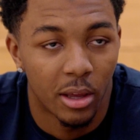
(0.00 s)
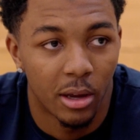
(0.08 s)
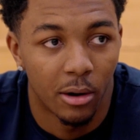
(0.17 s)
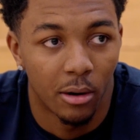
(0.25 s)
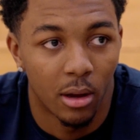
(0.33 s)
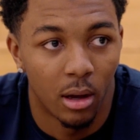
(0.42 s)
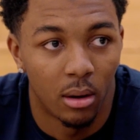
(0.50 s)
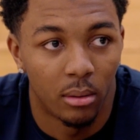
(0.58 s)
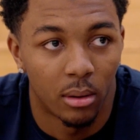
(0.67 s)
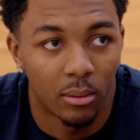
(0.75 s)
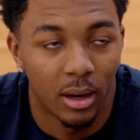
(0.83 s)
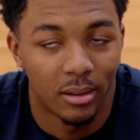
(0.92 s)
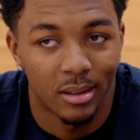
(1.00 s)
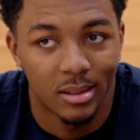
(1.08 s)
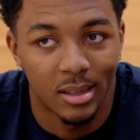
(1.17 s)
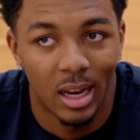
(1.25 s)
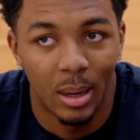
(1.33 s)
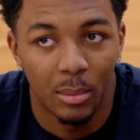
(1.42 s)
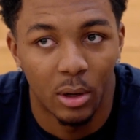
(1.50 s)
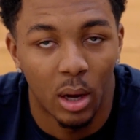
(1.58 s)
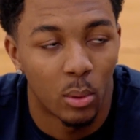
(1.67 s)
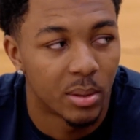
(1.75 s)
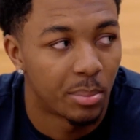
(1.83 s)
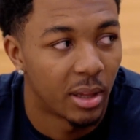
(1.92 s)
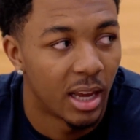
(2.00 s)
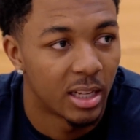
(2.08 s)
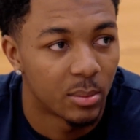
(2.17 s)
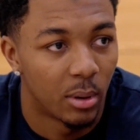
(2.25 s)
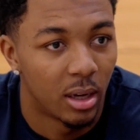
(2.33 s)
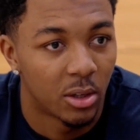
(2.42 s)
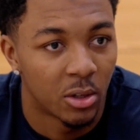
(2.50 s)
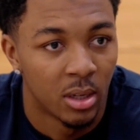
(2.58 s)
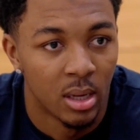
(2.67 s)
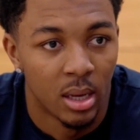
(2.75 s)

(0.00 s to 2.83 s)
a year ago around this time, you know, I wasn't playing as much.